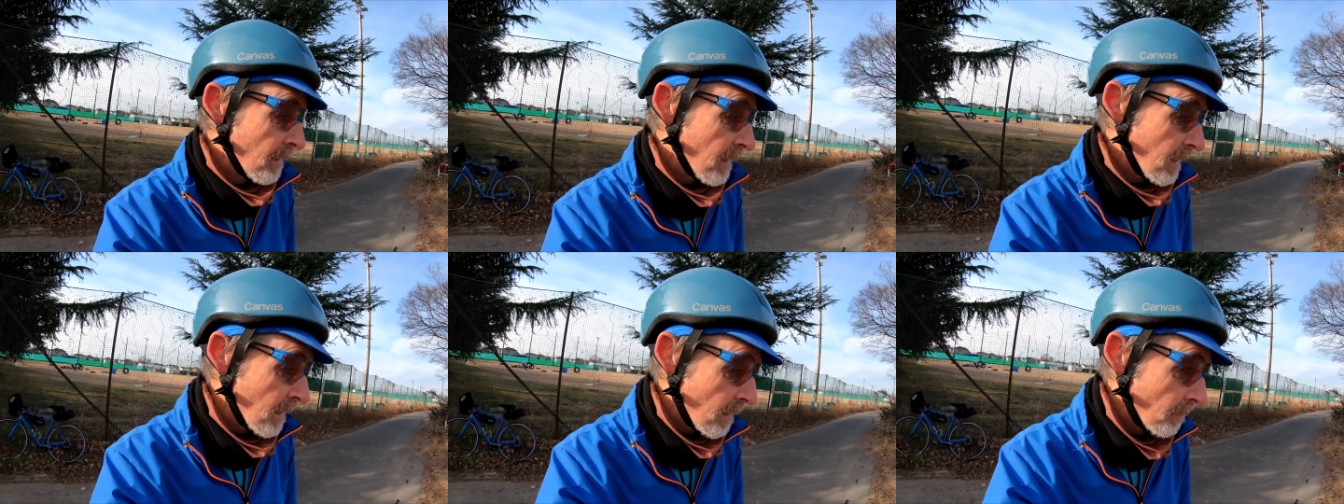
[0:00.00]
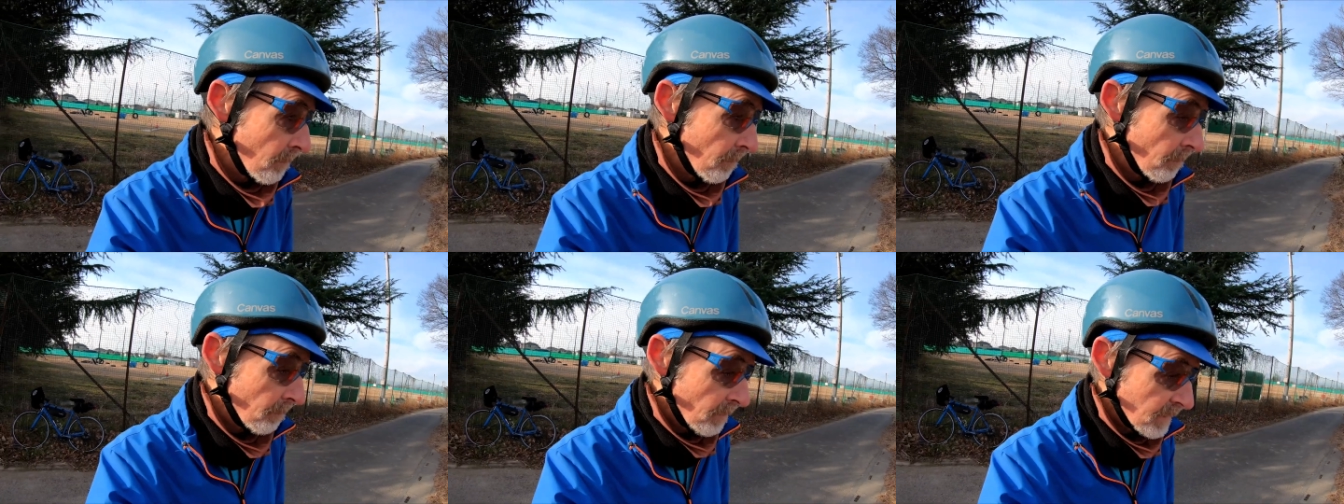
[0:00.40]

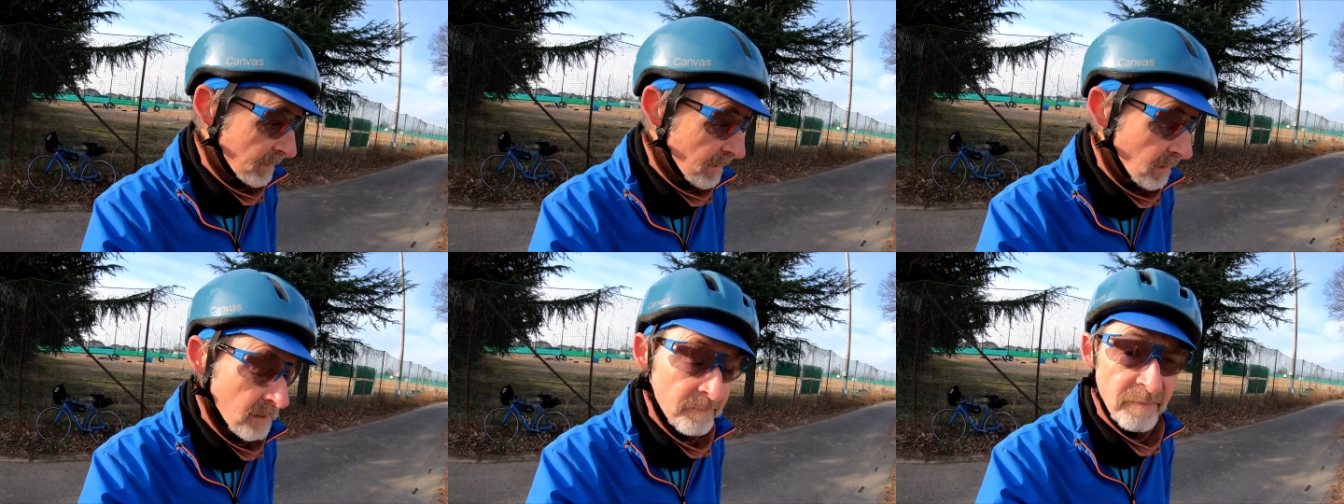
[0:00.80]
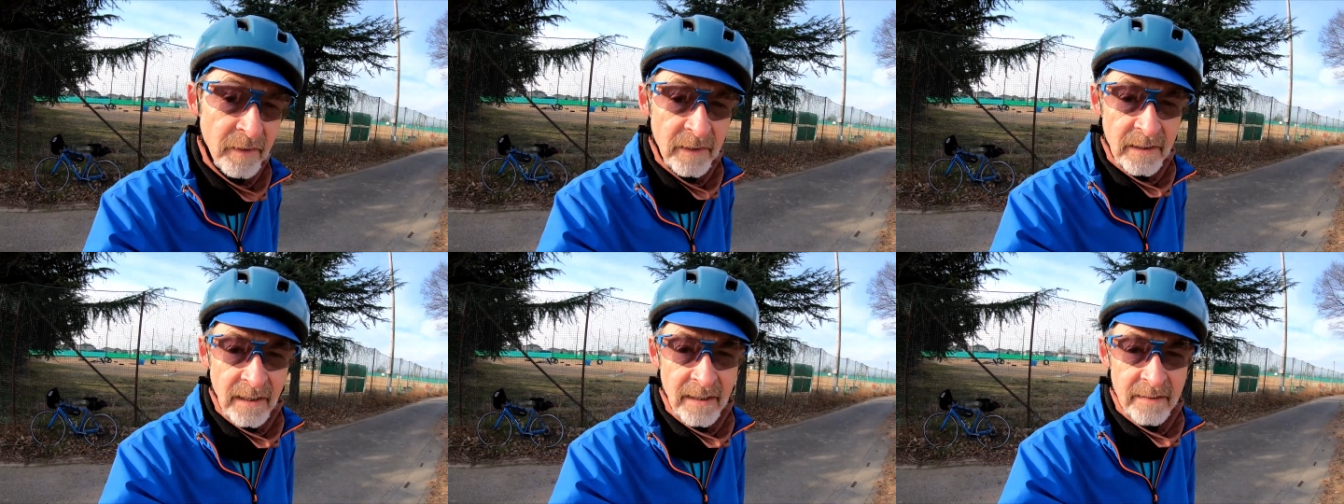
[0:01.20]
But yeah, I'm
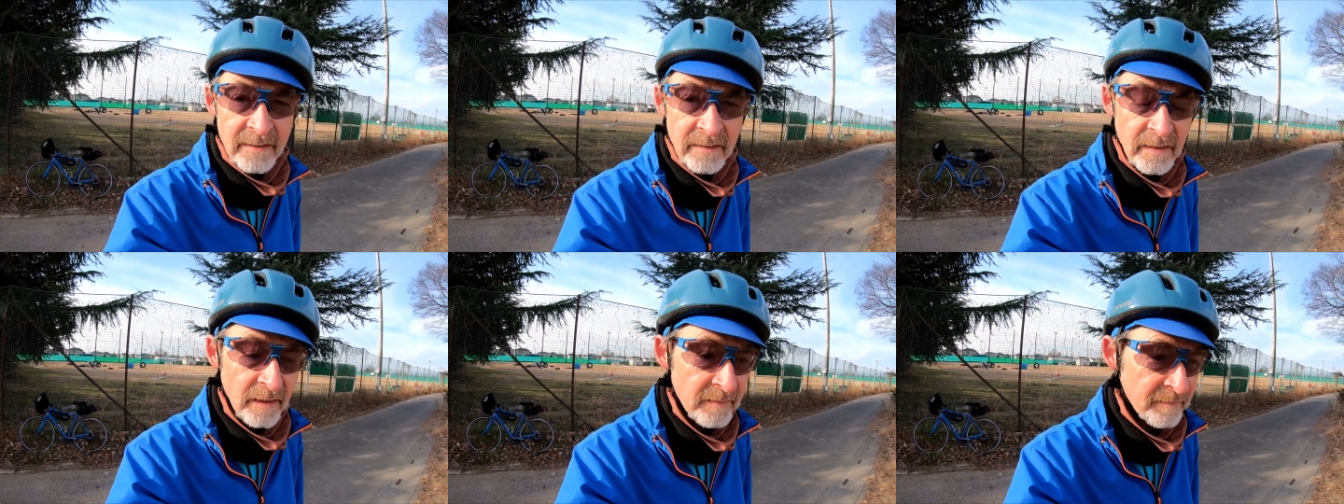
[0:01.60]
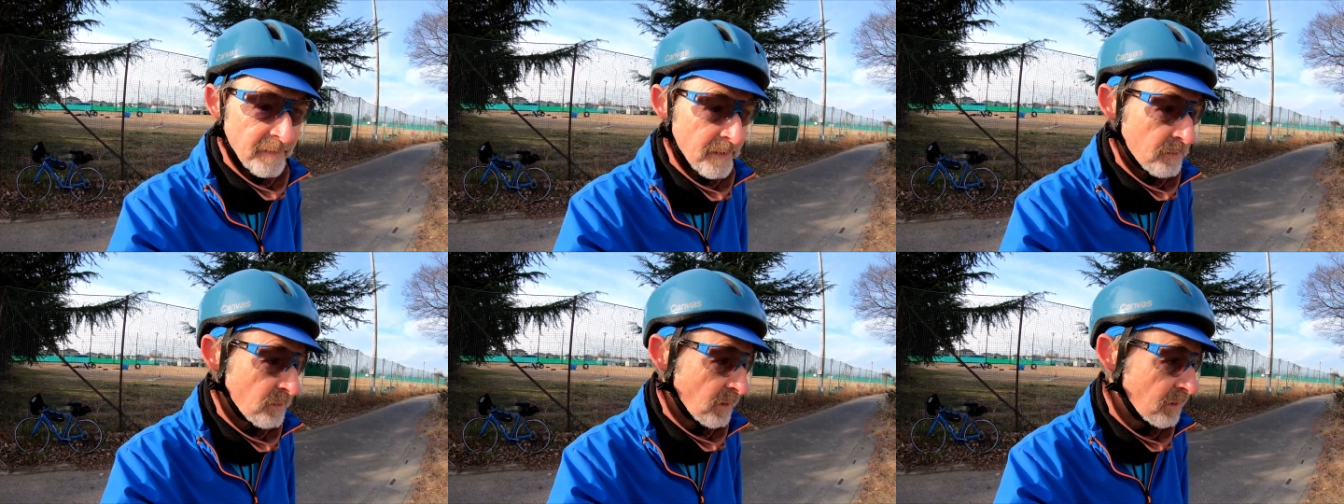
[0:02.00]
very glad I
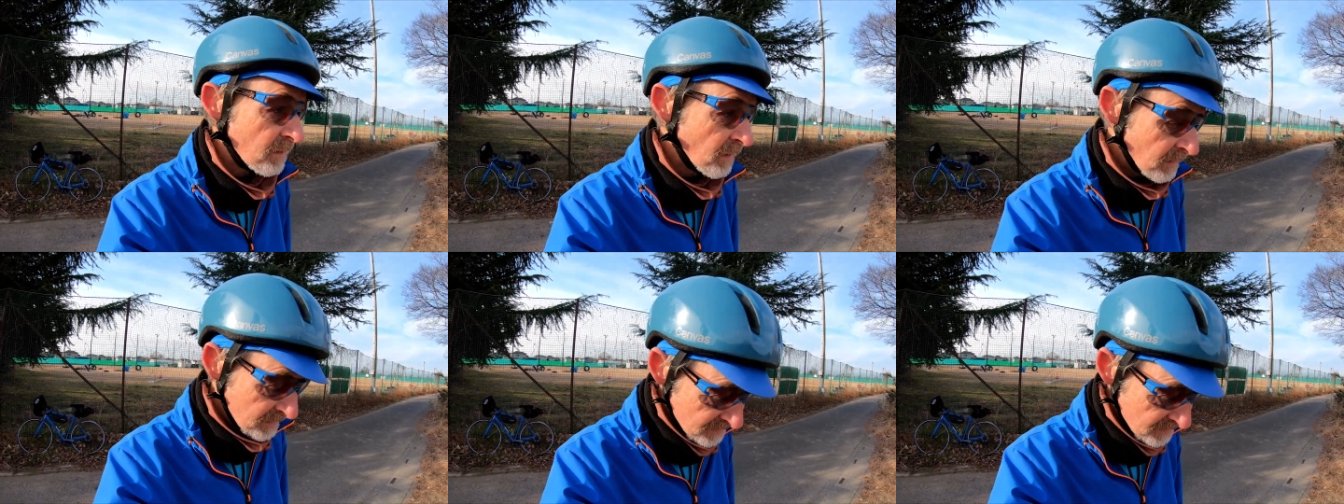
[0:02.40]
found it.